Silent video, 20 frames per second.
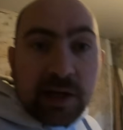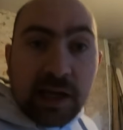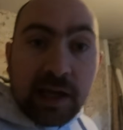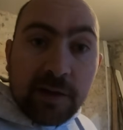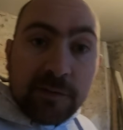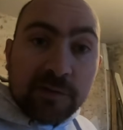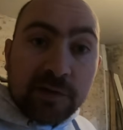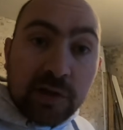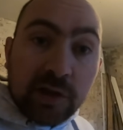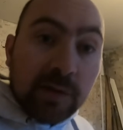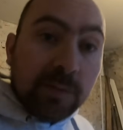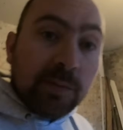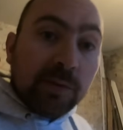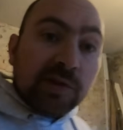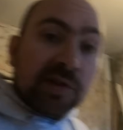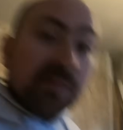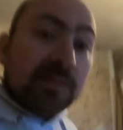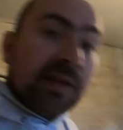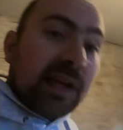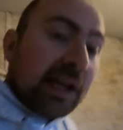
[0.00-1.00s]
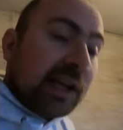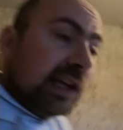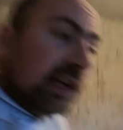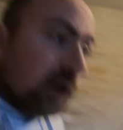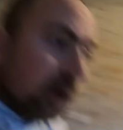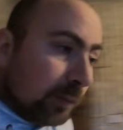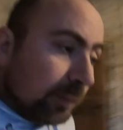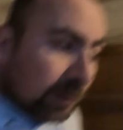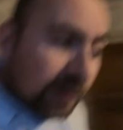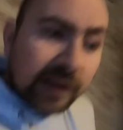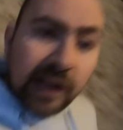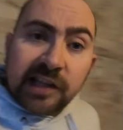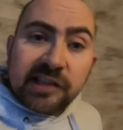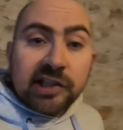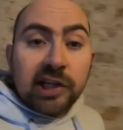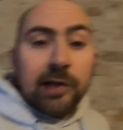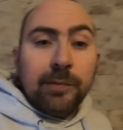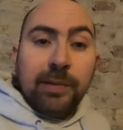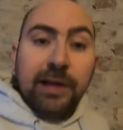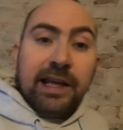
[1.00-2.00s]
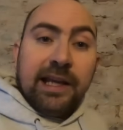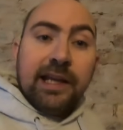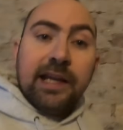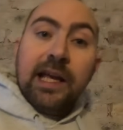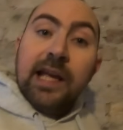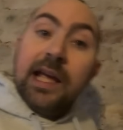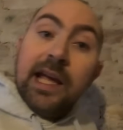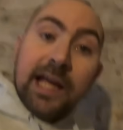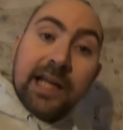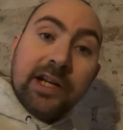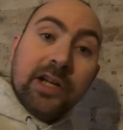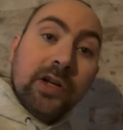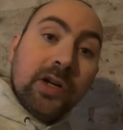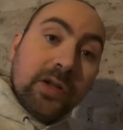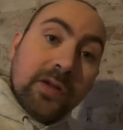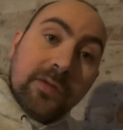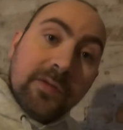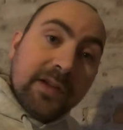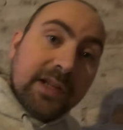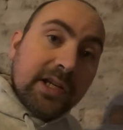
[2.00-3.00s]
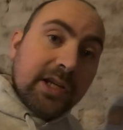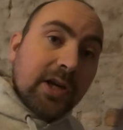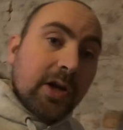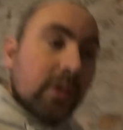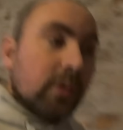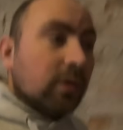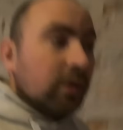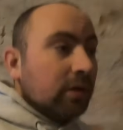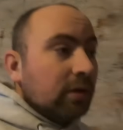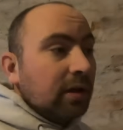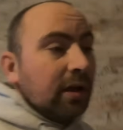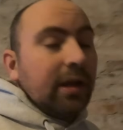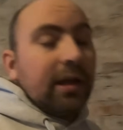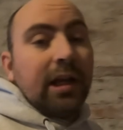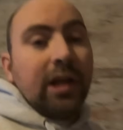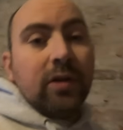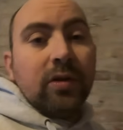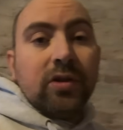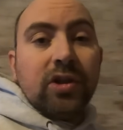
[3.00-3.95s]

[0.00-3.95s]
to have to put some tanking on, but that's going to be in another video, and I'll